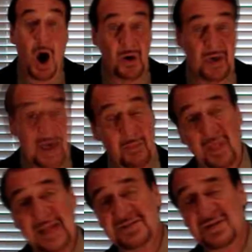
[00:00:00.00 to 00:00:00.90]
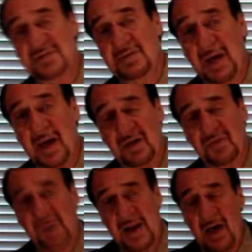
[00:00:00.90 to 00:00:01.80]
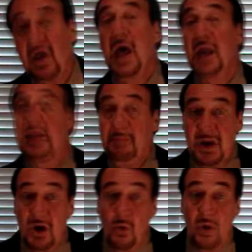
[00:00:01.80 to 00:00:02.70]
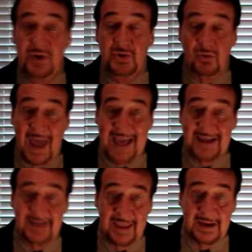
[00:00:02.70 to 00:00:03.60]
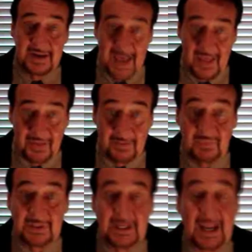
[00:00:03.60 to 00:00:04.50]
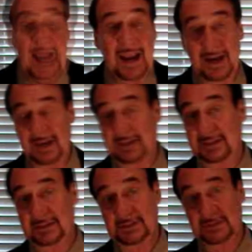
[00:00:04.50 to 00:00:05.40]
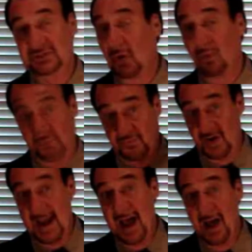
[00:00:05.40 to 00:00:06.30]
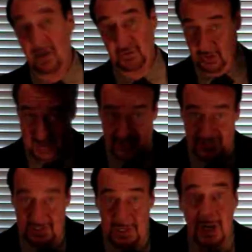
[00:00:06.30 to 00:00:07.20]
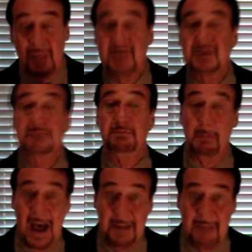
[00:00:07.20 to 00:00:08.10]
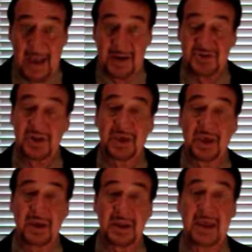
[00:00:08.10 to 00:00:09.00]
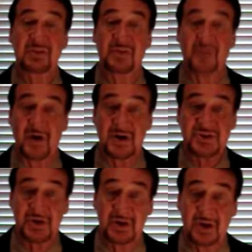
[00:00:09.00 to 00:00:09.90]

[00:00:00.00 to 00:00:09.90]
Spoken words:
Okay, well, that's just about it for now. Let me know when you'd like to get together. And so for now, Your Majesty, this is My Majesty King David the First